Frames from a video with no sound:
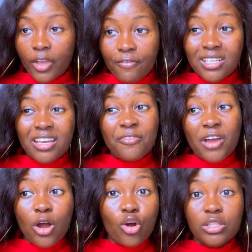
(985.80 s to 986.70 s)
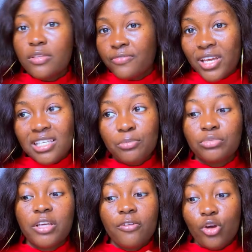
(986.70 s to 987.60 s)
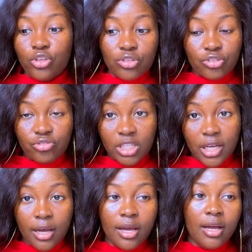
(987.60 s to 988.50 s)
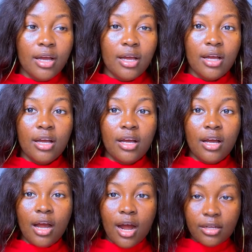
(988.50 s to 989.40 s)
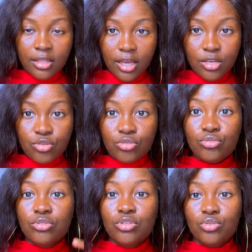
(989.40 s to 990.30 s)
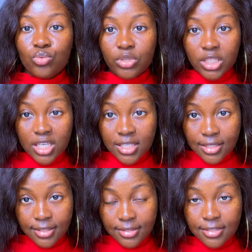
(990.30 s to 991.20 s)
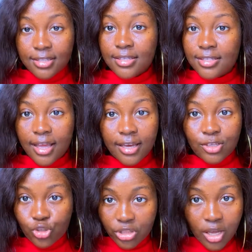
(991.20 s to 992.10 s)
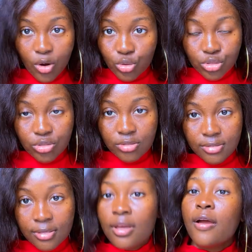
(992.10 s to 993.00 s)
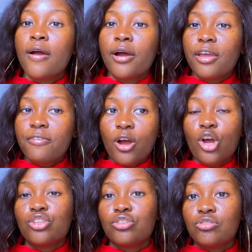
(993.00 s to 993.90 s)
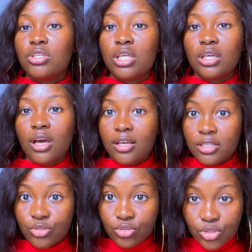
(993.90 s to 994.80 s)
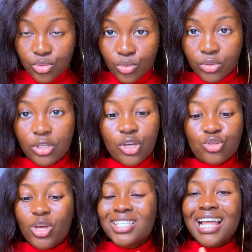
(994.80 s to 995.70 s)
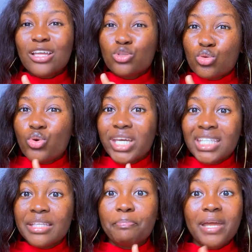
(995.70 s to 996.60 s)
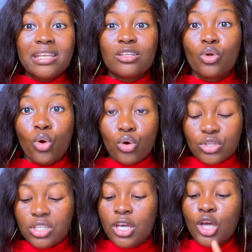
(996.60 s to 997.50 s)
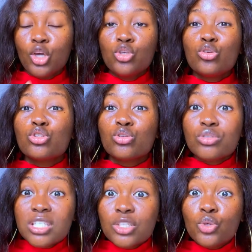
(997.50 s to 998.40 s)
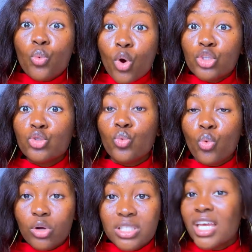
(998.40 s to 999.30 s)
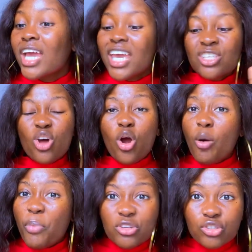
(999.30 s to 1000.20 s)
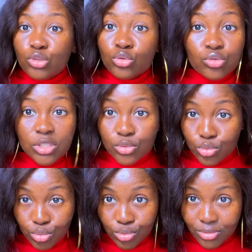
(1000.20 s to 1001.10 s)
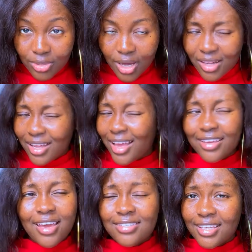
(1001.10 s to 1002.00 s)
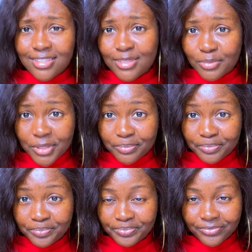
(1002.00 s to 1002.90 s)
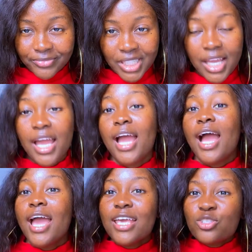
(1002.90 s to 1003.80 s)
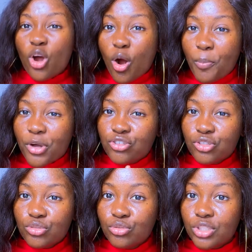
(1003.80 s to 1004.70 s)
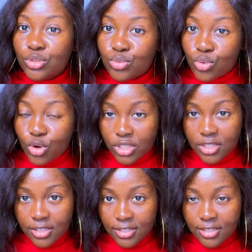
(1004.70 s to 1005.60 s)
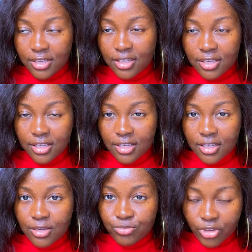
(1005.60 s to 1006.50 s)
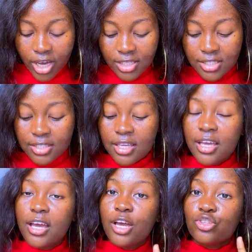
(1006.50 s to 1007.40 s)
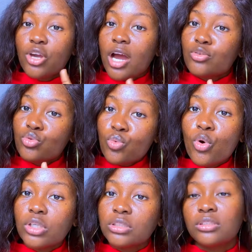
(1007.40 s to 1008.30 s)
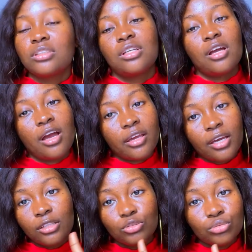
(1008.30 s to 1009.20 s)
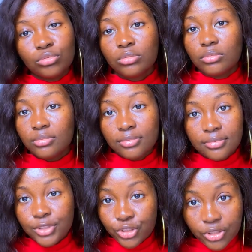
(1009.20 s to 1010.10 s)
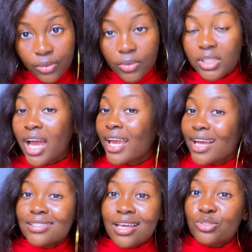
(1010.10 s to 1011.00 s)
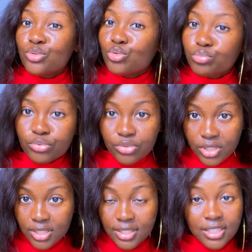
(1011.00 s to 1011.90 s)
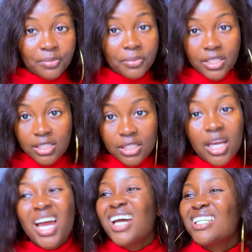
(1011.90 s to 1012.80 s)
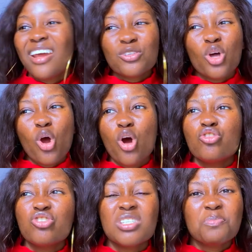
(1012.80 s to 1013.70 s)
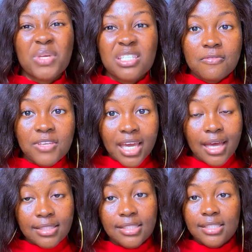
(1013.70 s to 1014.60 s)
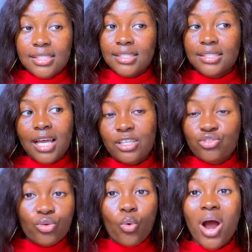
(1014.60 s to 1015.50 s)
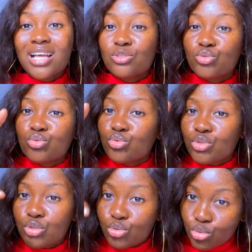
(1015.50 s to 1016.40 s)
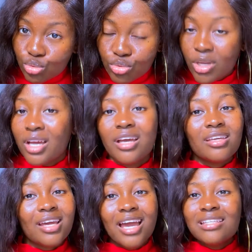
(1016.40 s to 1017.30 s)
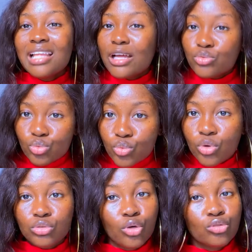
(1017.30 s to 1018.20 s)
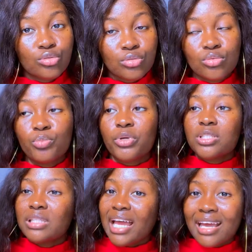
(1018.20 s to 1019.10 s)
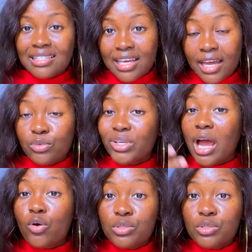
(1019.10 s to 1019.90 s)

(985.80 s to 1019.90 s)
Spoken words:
for example, if you're going to Australia, I'll tell you do this one instead. It's like shorter cuts. If you're going to UK, I say do this one. So it's like 2 independent courses. You choosing the one you want. It's not compulsory you do the 2. Are you guys getting me? It's not compulsory you do the 2 courses, right? You can do one, I can do the other one. I can try to do both, depending. There's no country specifically that requires you to do the 2. You can either do one or do 2. But like I said, when I was